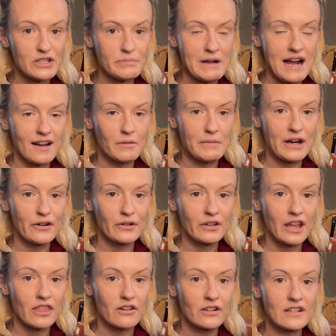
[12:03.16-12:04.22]
back in my early
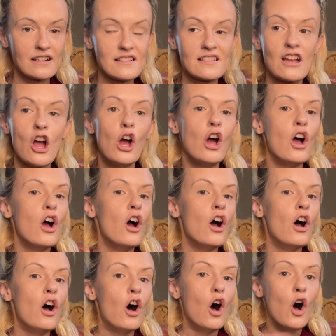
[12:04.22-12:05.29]
30s
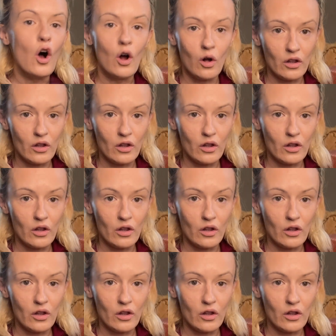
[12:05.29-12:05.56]
all